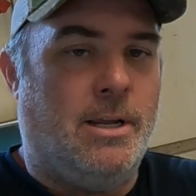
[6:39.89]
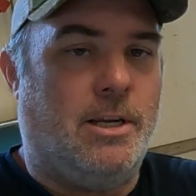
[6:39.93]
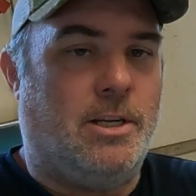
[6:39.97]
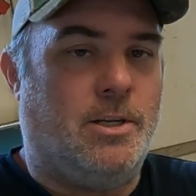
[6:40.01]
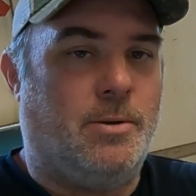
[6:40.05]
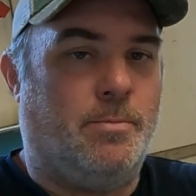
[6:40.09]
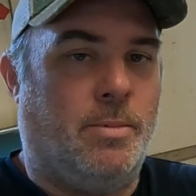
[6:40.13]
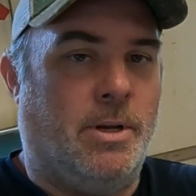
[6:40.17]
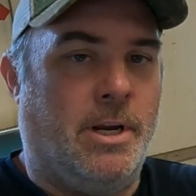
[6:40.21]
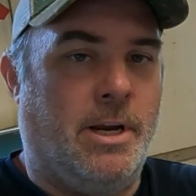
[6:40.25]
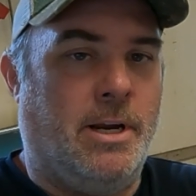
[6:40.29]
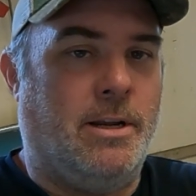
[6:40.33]

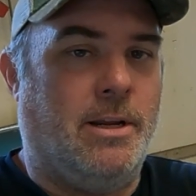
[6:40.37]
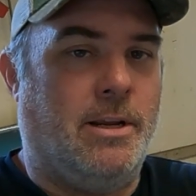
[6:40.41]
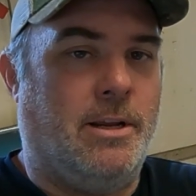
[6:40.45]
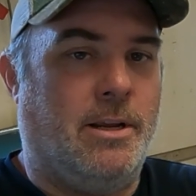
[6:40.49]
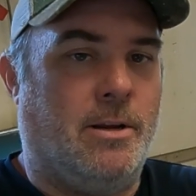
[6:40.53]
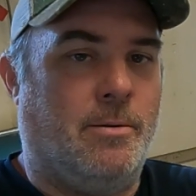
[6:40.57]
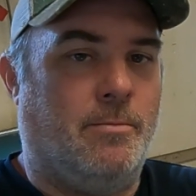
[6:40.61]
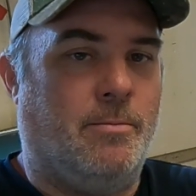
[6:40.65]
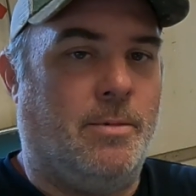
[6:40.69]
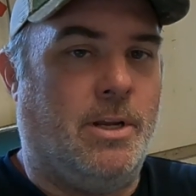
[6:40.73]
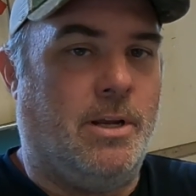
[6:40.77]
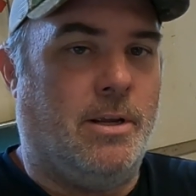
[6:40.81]
Explained to
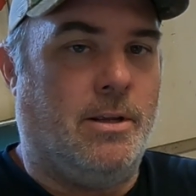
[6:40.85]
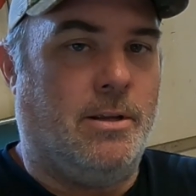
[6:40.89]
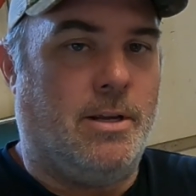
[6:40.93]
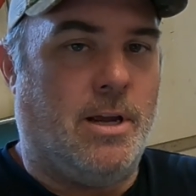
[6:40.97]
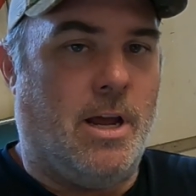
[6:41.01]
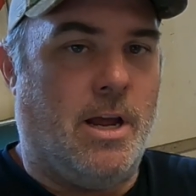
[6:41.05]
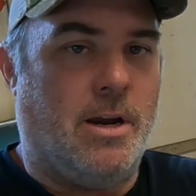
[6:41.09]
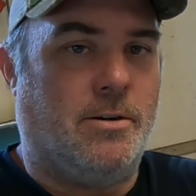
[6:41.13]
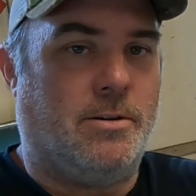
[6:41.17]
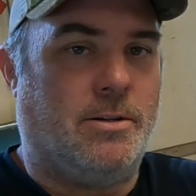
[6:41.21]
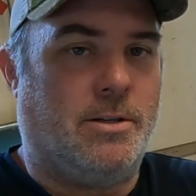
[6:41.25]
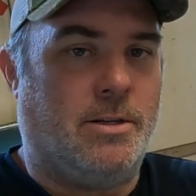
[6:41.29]
him the
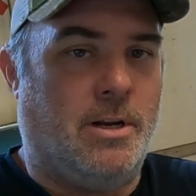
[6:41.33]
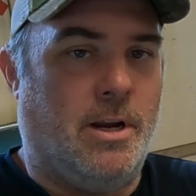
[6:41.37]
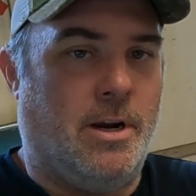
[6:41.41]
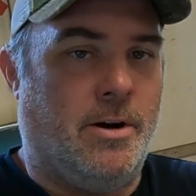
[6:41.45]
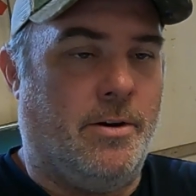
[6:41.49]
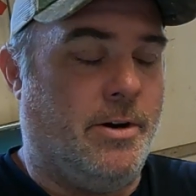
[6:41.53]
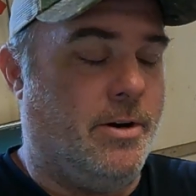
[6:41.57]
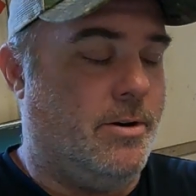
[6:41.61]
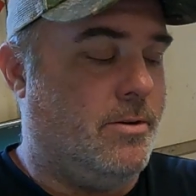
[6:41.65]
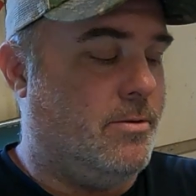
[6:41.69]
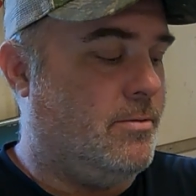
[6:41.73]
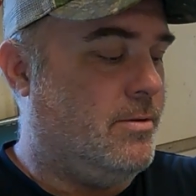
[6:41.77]
entire
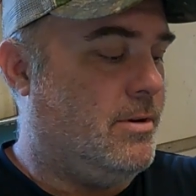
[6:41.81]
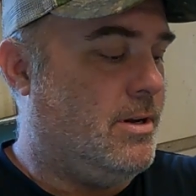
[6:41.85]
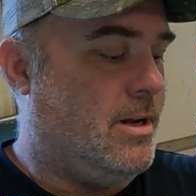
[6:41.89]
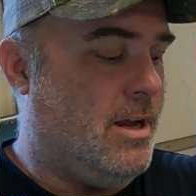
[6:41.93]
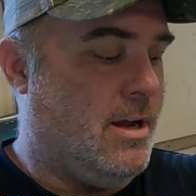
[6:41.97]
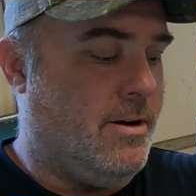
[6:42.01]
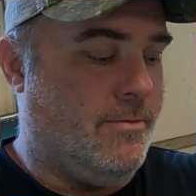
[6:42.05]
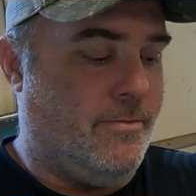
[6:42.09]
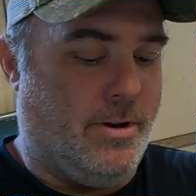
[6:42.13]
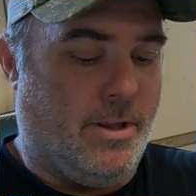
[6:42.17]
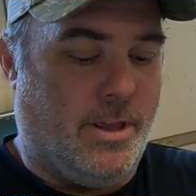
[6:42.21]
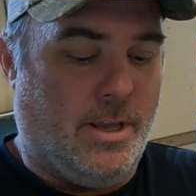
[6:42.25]
scenario,
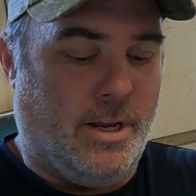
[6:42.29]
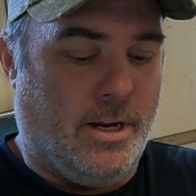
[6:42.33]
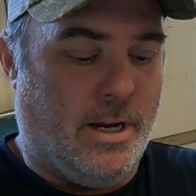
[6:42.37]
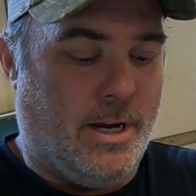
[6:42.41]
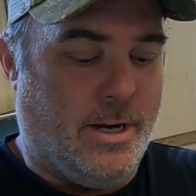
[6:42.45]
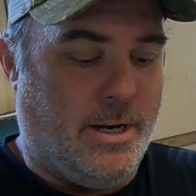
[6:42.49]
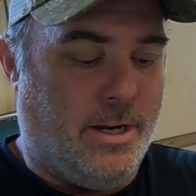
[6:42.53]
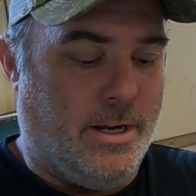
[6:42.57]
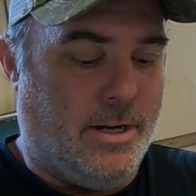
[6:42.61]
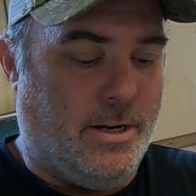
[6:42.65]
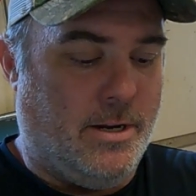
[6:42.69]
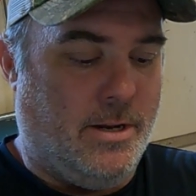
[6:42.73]
everything
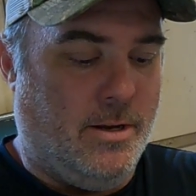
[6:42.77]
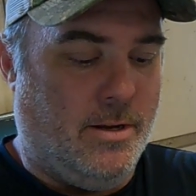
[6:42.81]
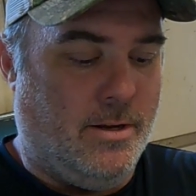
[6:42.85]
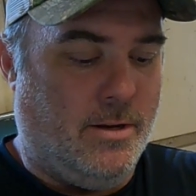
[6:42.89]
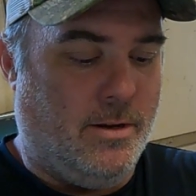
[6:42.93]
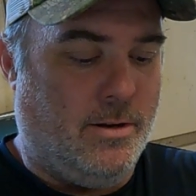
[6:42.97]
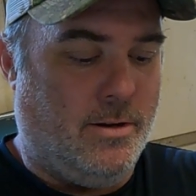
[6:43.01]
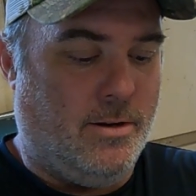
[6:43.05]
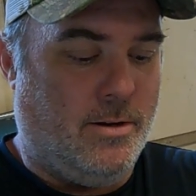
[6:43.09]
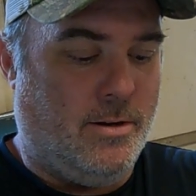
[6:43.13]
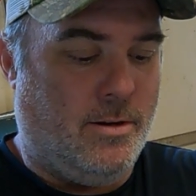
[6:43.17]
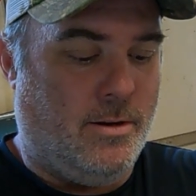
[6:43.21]
I did.
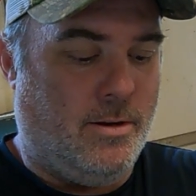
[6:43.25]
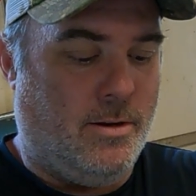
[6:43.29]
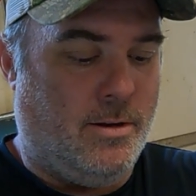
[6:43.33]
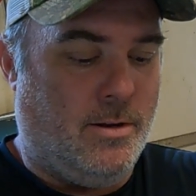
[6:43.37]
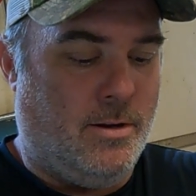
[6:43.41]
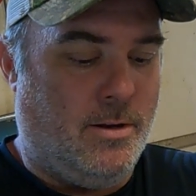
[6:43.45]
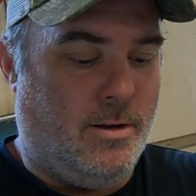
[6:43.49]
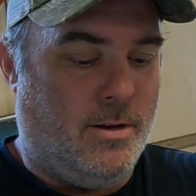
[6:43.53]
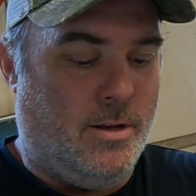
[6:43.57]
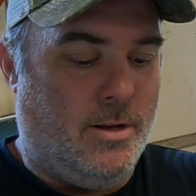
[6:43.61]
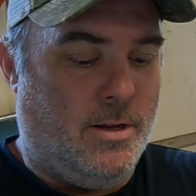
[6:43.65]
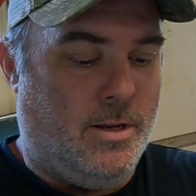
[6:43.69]

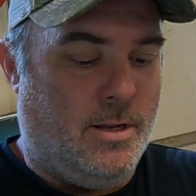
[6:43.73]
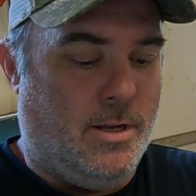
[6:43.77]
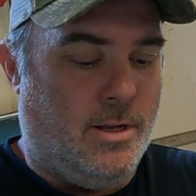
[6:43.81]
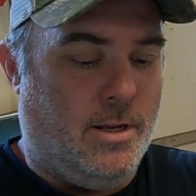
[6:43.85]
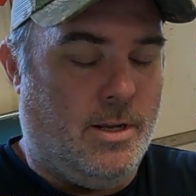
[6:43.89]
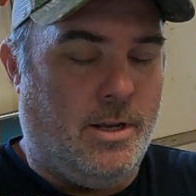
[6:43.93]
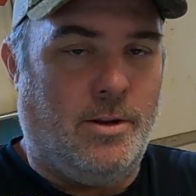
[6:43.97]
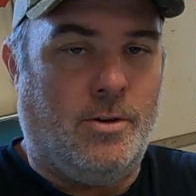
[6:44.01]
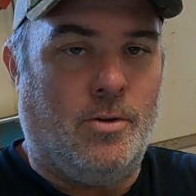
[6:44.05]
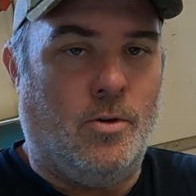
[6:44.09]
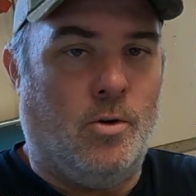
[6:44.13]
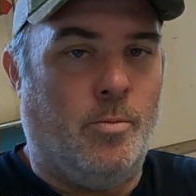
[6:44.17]

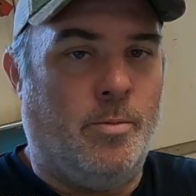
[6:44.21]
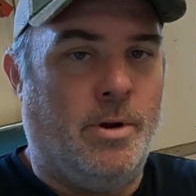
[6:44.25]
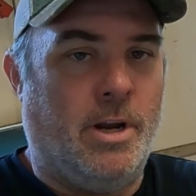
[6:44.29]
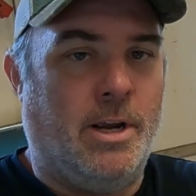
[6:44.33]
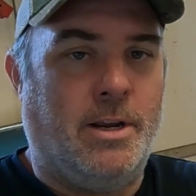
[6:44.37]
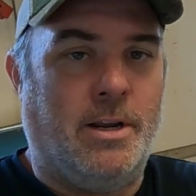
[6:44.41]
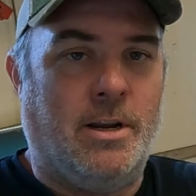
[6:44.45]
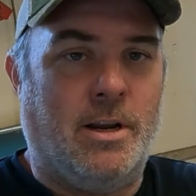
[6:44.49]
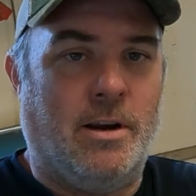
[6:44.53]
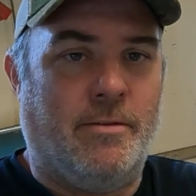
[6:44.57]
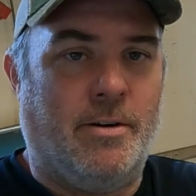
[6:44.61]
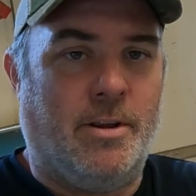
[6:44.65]
He told me
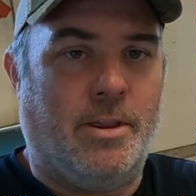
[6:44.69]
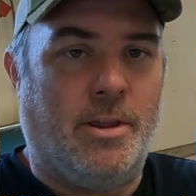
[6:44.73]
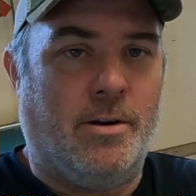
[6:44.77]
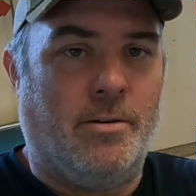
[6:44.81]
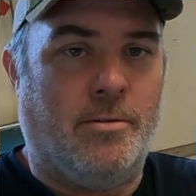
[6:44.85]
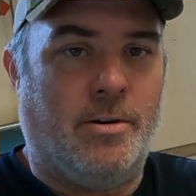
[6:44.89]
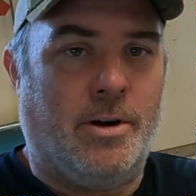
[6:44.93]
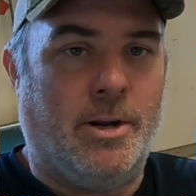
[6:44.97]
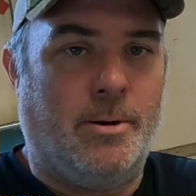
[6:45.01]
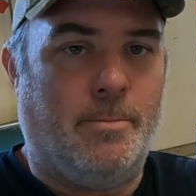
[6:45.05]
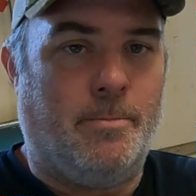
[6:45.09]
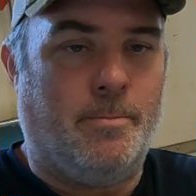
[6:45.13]
I did
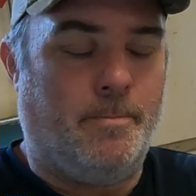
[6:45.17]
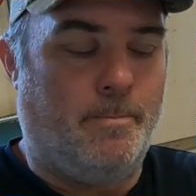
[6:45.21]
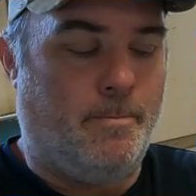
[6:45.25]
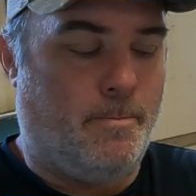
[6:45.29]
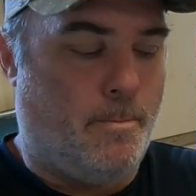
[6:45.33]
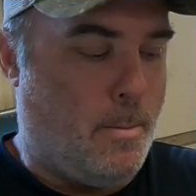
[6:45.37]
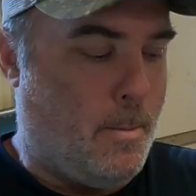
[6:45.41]
everything right.